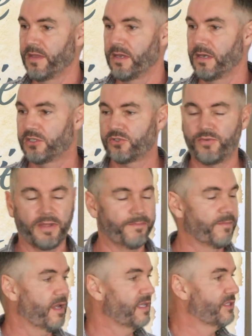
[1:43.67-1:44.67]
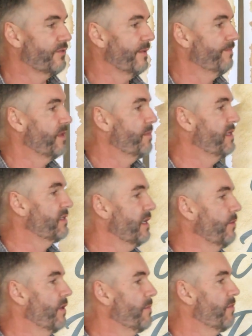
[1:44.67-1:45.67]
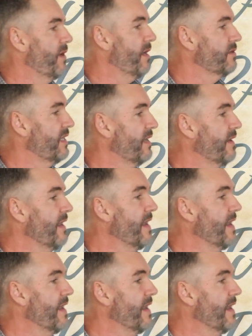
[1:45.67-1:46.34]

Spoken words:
depends how you want to pronounce that.